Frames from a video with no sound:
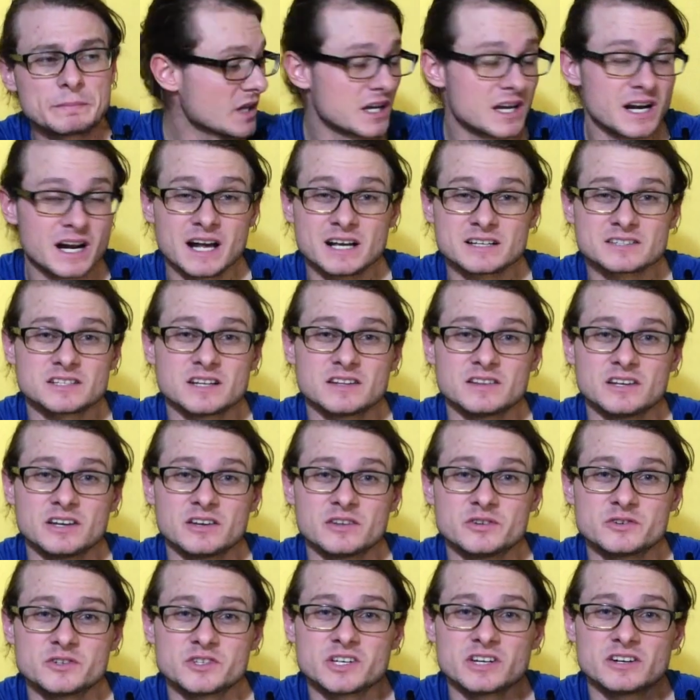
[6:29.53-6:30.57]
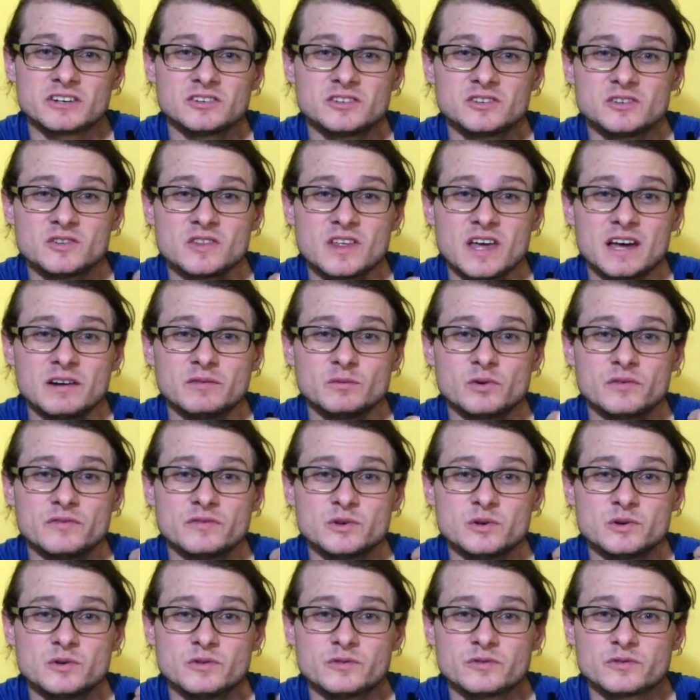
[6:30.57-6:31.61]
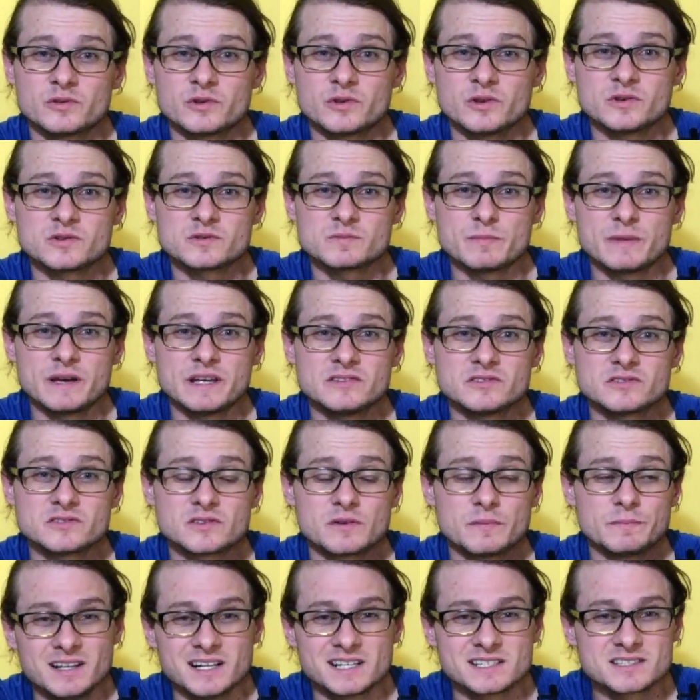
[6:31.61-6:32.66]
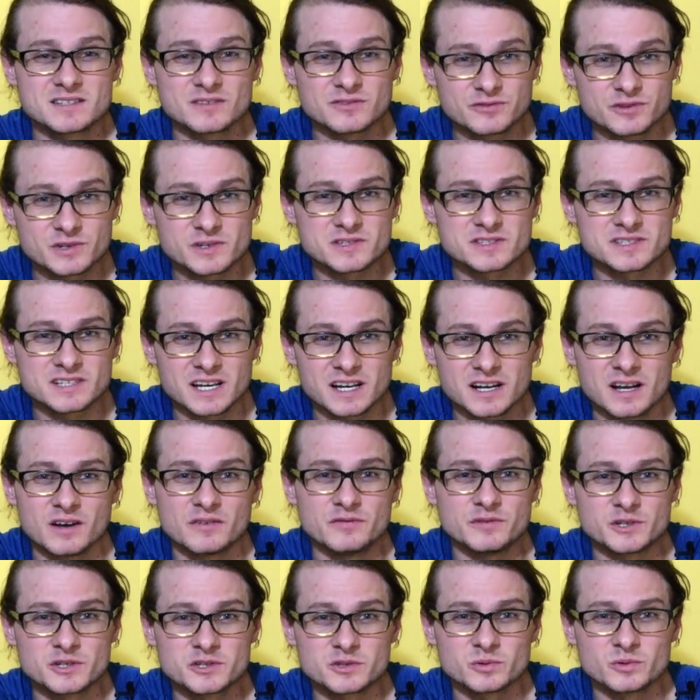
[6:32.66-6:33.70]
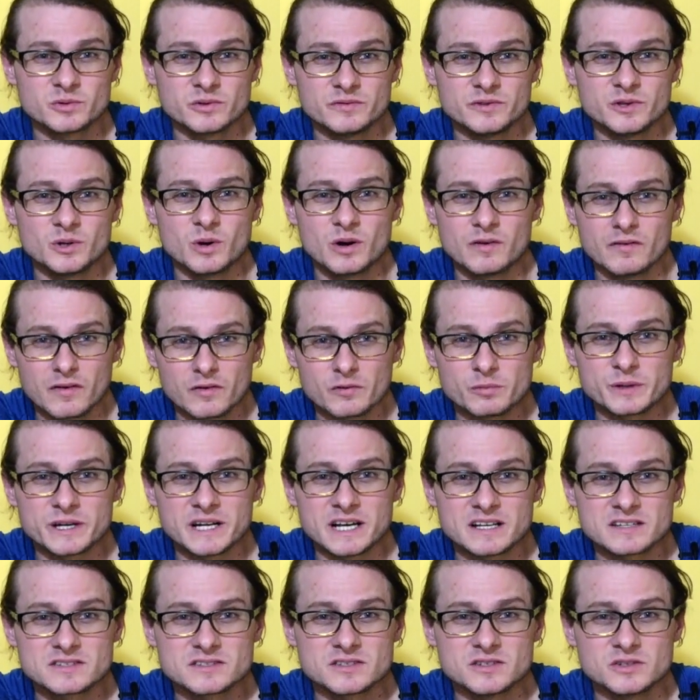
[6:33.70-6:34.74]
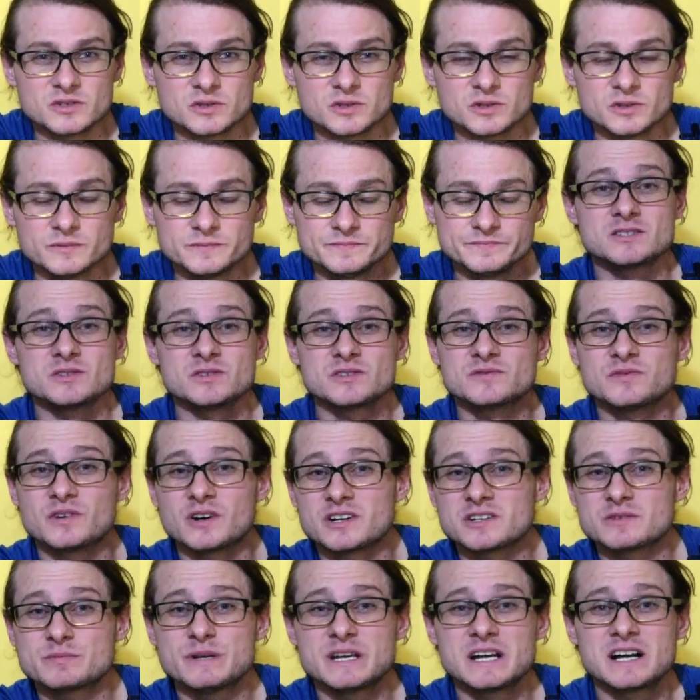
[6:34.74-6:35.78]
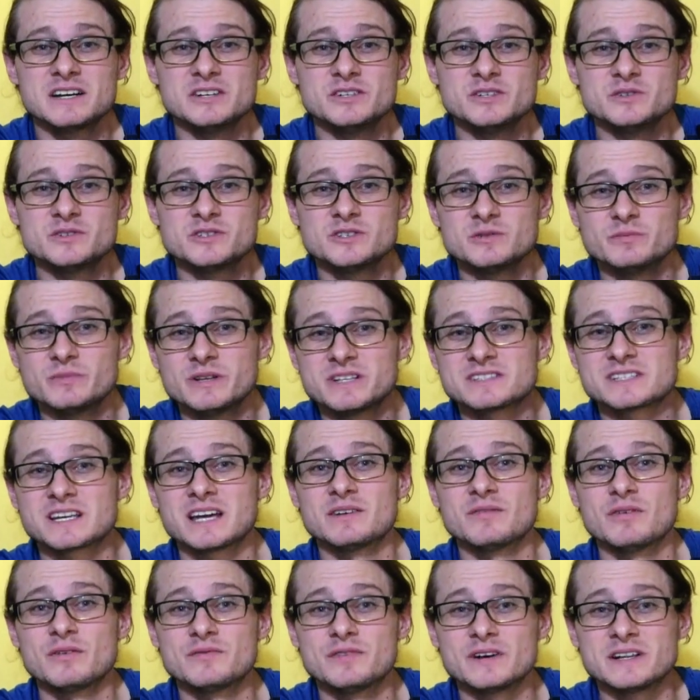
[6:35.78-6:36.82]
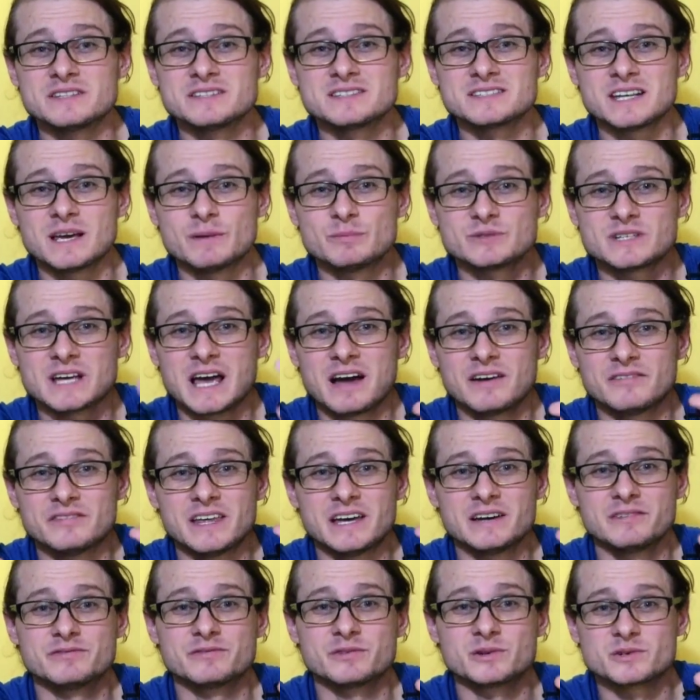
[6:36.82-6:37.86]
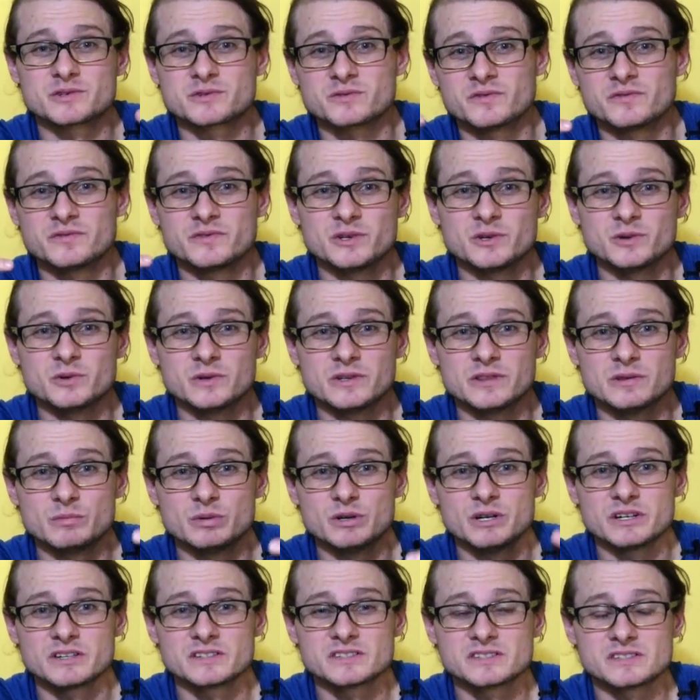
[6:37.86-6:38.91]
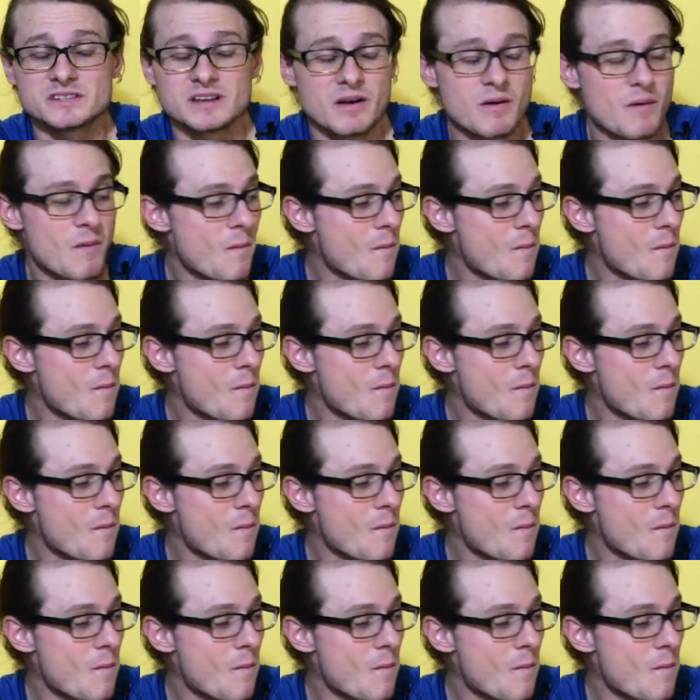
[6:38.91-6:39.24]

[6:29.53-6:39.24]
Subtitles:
I got asked on the other channel to do that review for those mints. That's the first like official review I've ever been asked to do. So as far as being on YouTube, that's kind of a fun step to have that first review in the books.